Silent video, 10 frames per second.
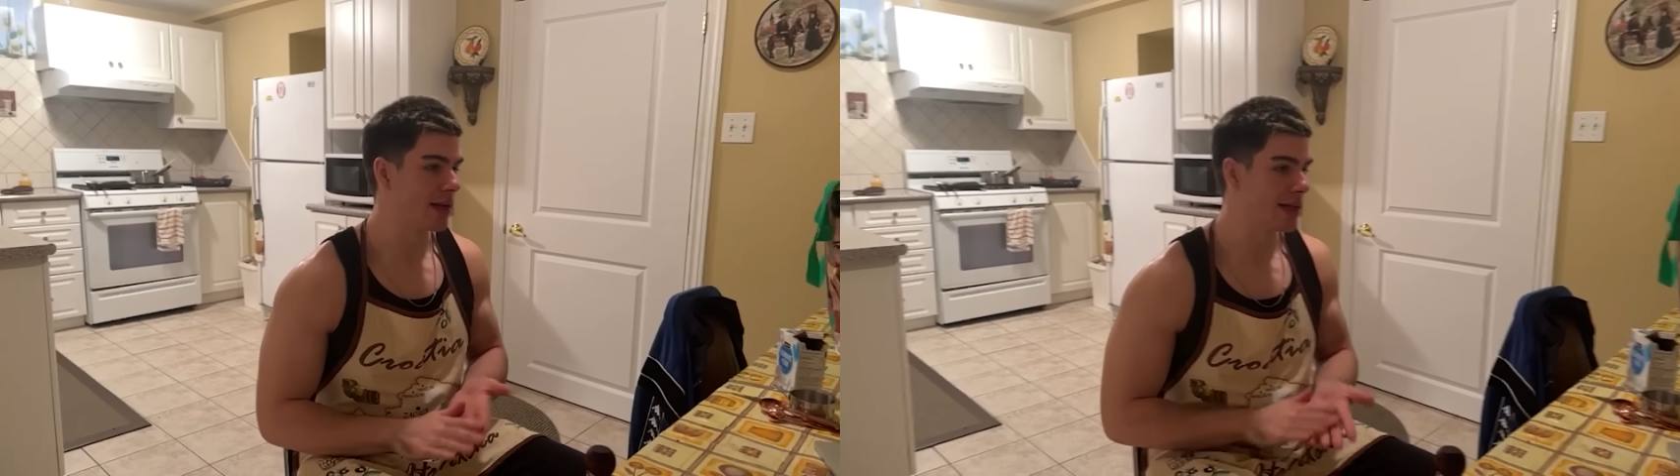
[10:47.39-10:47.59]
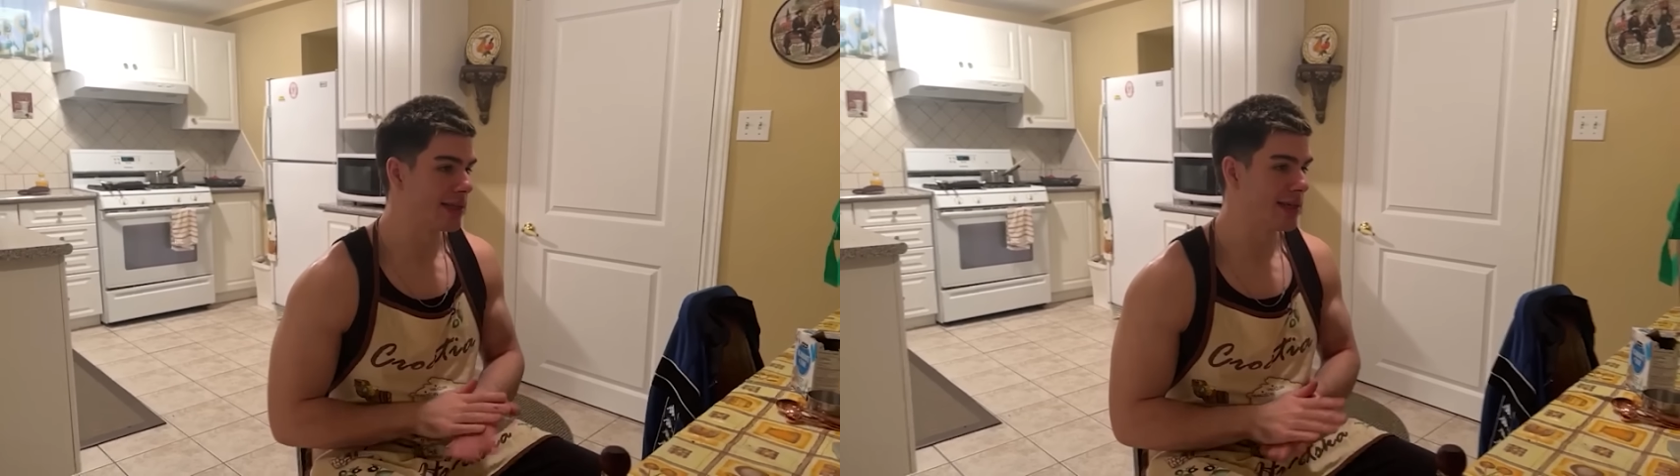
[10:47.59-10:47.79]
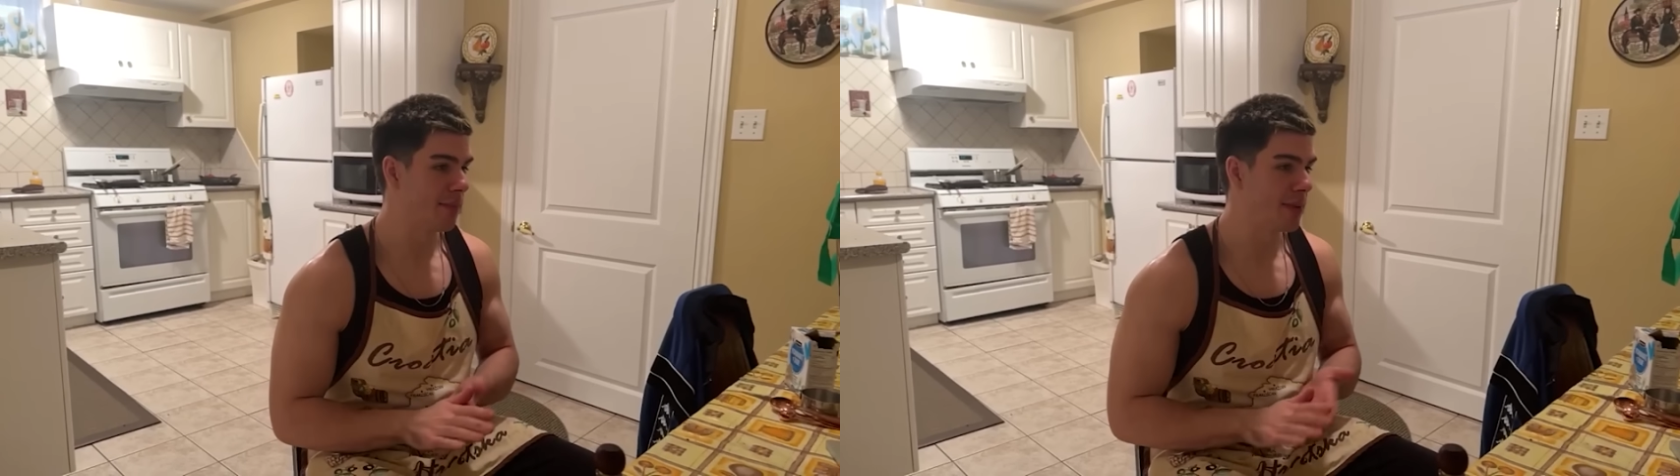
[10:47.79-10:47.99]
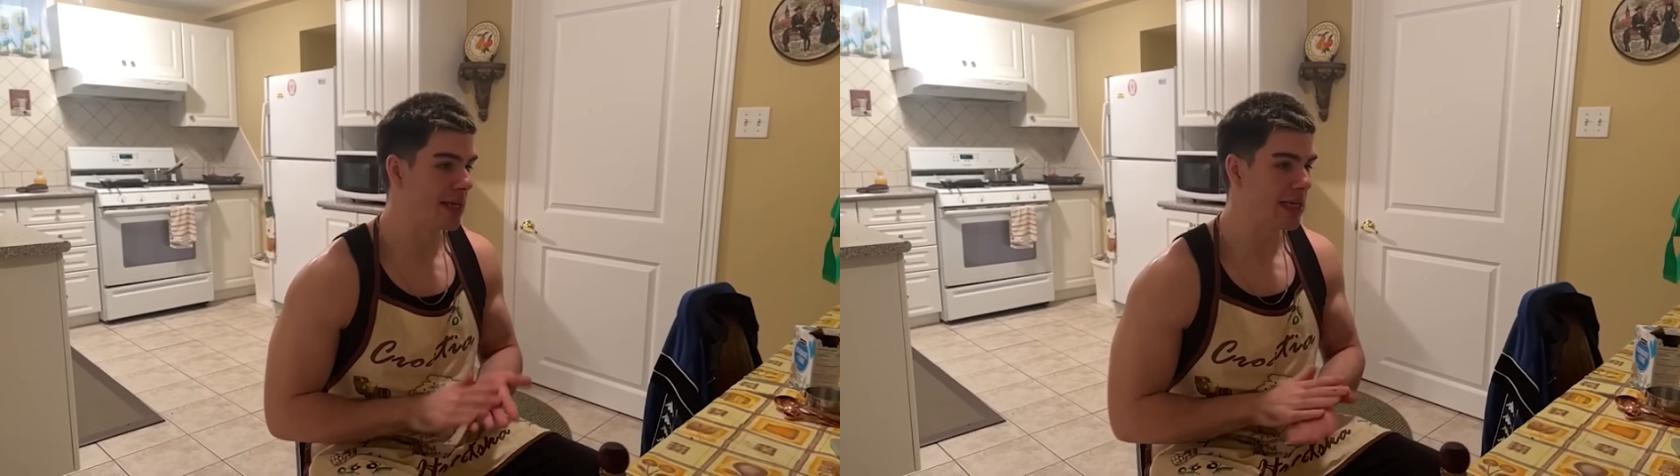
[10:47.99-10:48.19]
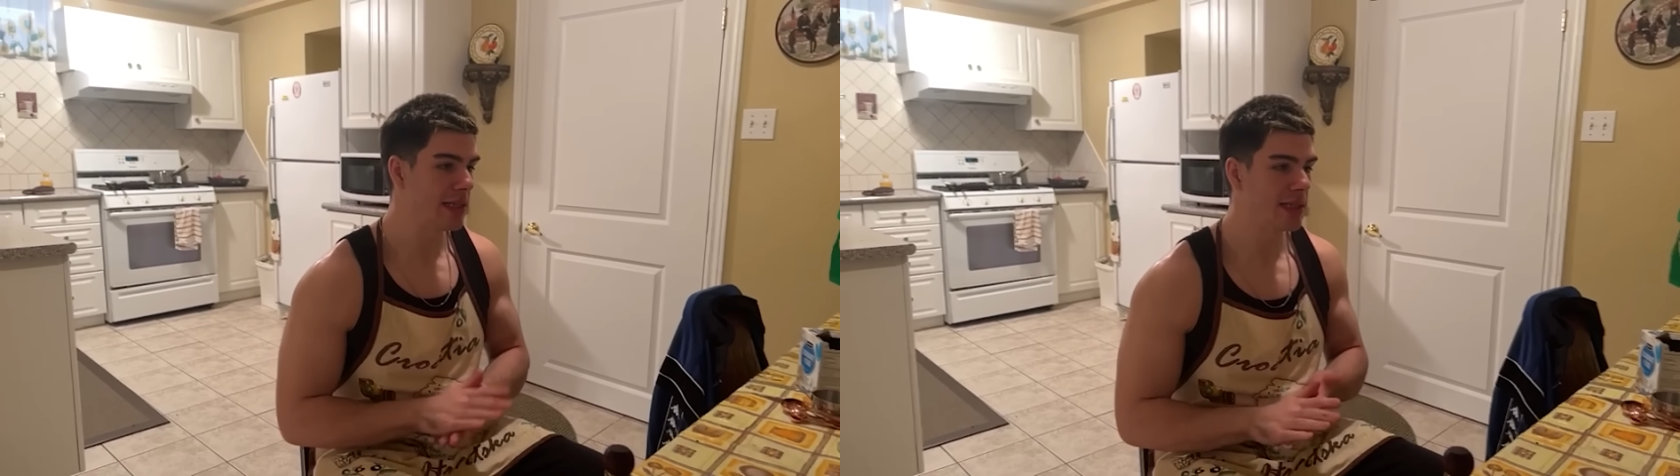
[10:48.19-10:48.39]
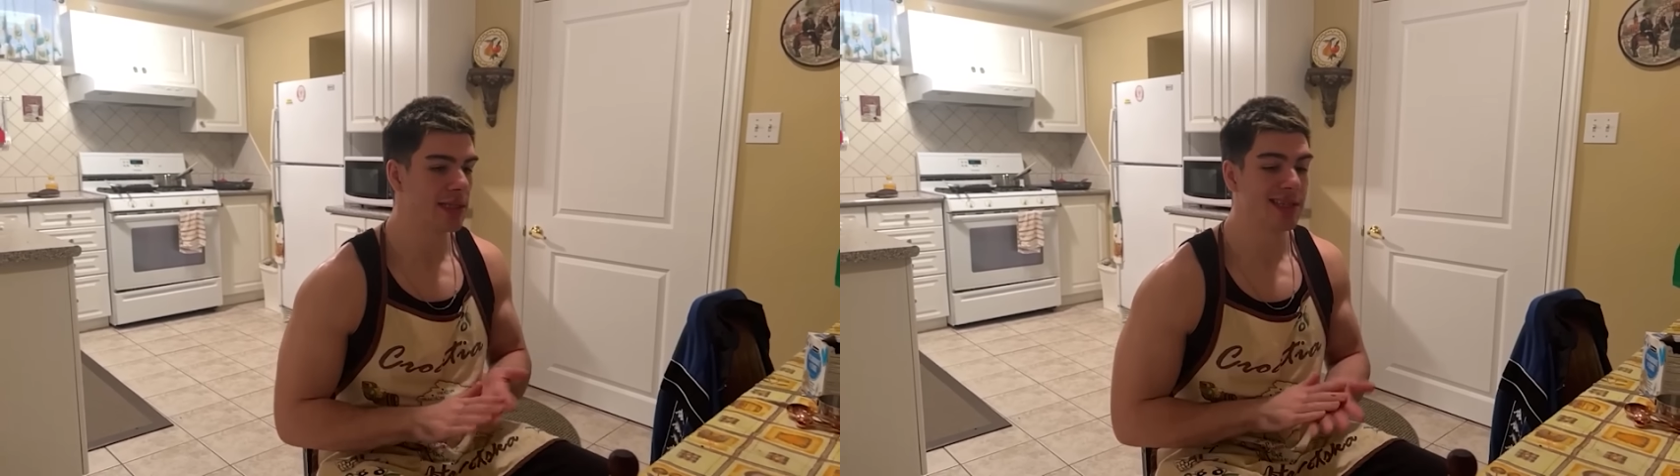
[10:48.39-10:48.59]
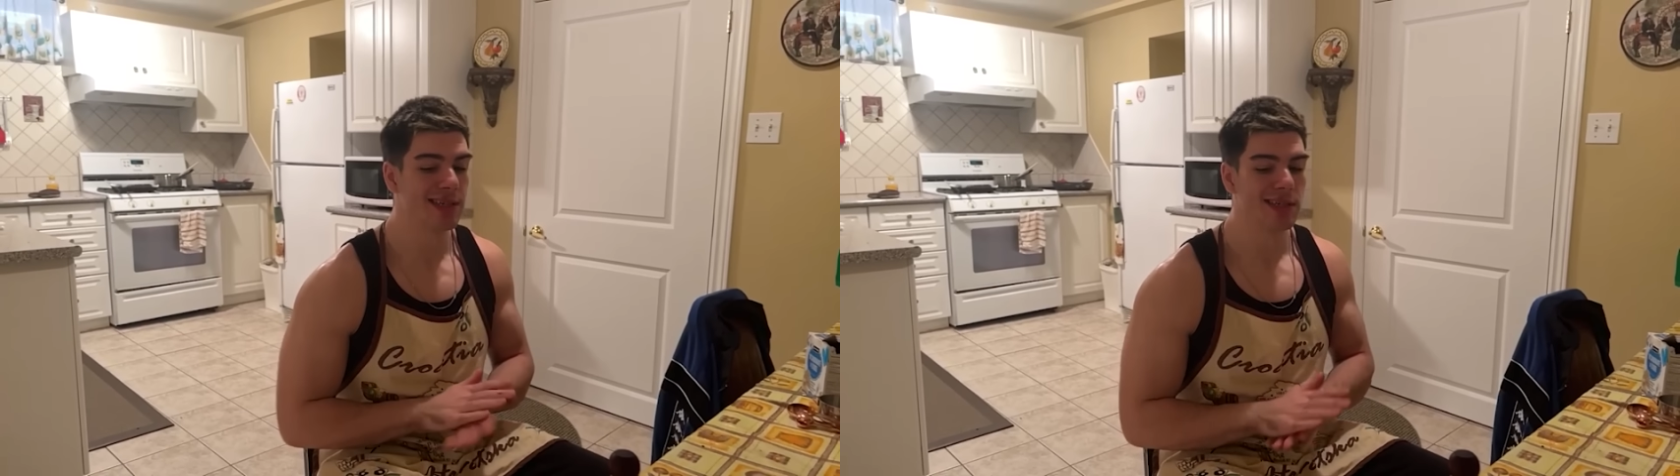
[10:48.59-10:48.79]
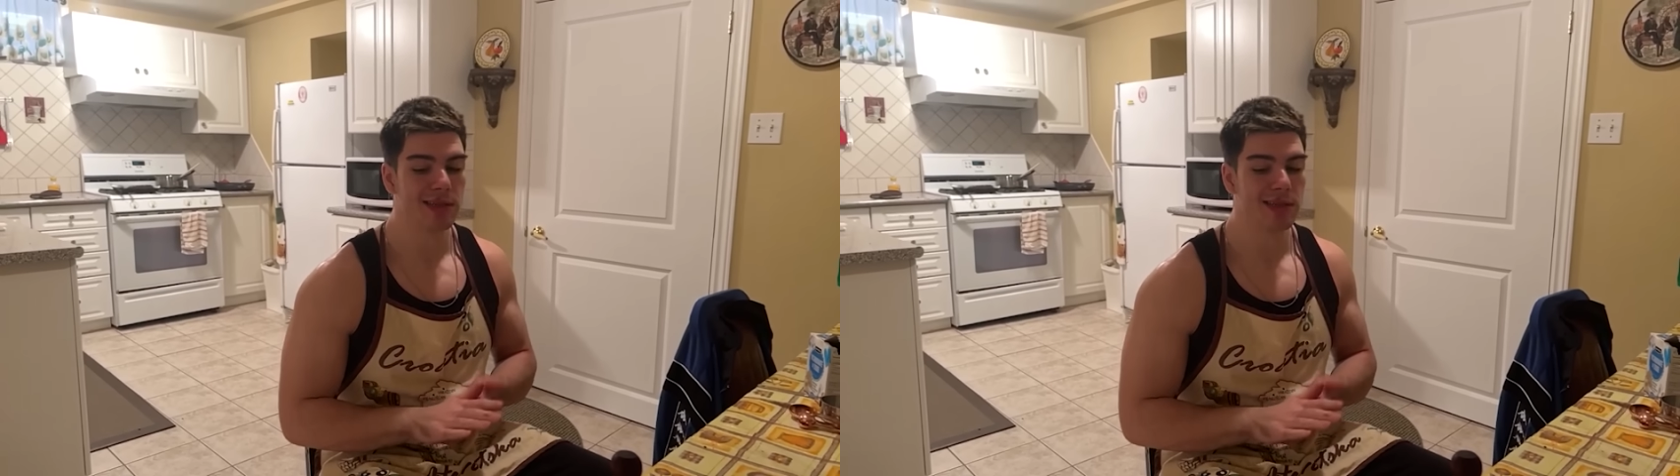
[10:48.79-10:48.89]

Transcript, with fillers: I gotta clean up and eat,